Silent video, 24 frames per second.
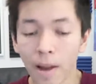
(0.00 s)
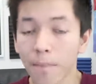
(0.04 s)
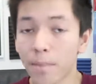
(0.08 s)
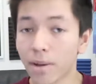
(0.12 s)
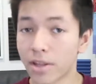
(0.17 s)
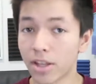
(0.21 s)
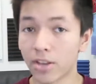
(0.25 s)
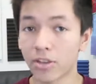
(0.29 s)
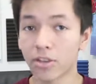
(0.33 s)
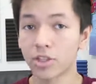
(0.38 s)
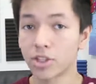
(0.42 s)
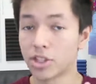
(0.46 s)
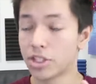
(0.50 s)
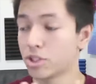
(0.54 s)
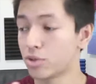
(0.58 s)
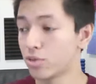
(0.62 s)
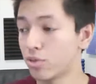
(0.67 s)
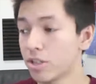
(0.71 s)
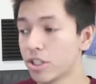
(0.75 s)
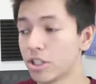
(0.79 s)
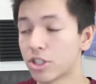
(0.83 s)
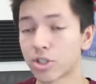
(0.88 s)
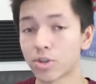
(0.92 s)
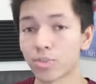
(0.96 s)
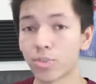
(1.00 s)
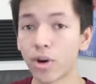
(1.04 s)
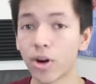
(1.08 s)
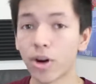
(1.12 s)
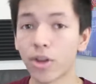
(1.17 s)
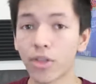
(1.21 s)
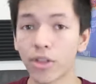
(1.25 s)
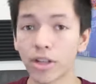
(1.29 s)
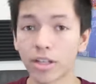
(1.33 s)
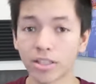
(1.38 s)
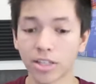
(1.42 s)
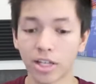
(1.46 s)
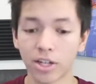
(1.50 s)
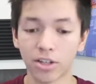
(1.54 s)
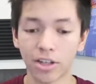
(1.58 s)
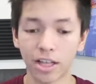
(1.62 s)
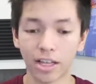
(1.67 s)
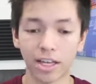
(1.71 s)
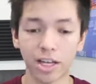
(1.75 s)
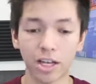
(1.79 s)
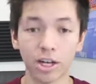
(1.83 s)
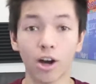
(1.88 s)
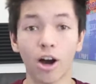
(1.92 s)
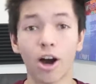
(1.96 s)
But then there's these really small things that are
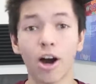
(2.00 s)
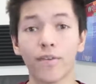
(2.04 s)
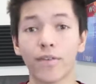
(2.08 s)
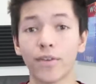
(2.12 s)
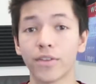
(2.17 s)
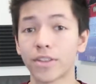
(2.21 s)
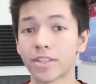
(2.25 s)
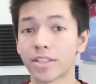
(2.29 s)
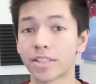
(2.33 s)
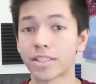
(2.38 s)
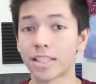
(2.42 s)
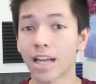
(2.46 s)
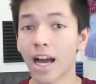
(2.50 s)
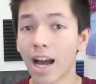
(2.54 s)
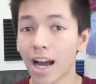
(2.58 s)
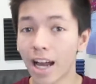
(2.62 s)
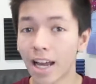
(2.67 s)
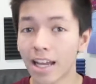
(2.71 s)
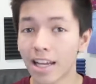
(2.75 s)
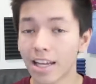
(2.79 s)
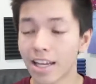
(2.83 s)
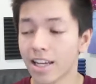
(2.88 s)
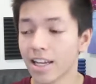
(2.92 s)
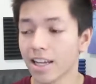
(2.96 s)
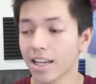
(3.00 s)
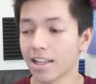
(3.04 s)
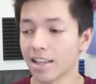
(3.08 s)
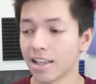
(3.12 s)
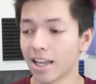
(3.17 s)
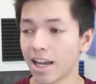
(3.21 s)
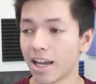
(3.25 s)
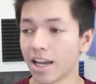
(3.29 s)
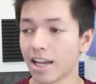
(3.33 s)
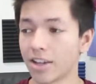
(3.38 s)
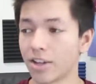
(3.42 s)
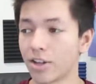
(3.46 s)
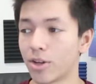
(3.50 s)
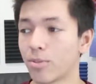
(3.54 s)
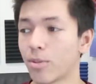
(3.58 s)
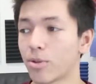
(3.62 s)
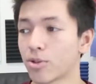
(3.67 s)
like kind of off on the side that,